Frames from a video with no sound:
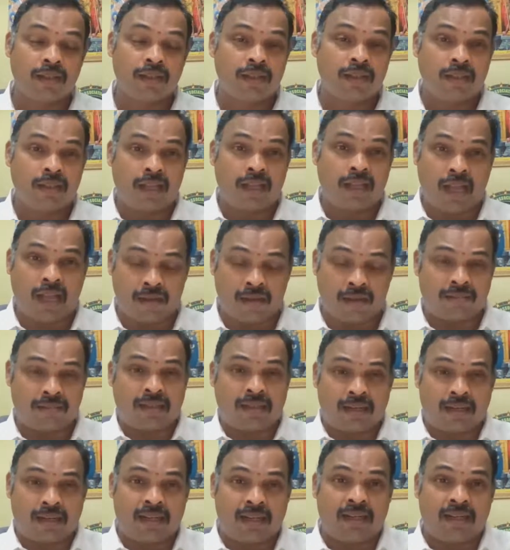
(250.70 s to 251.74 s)

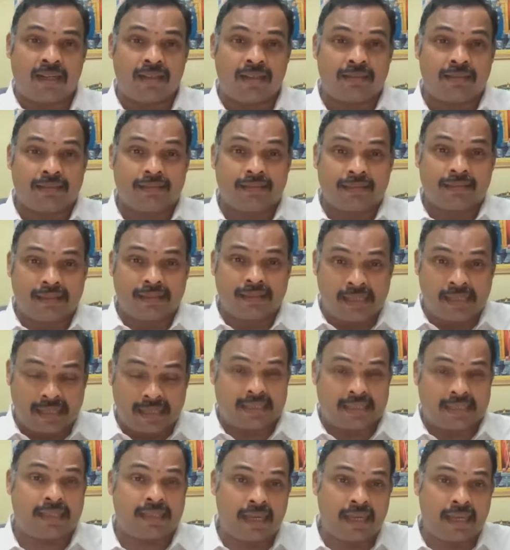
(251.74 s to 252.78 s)
Our
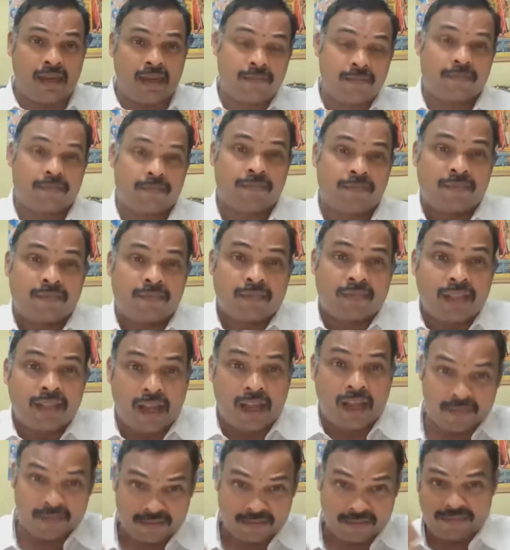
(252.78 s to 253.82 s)
dressing,
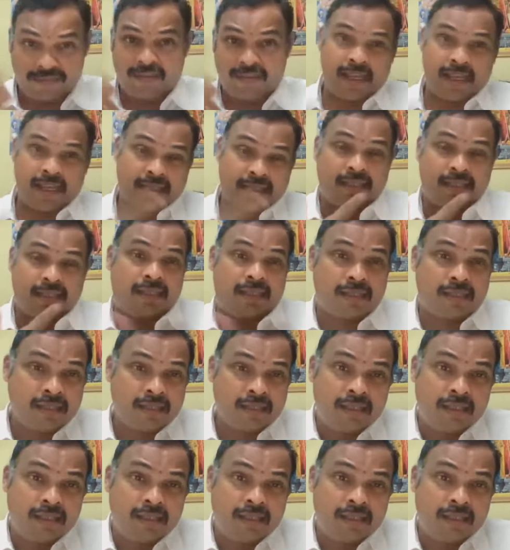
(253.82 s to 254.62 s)
our face,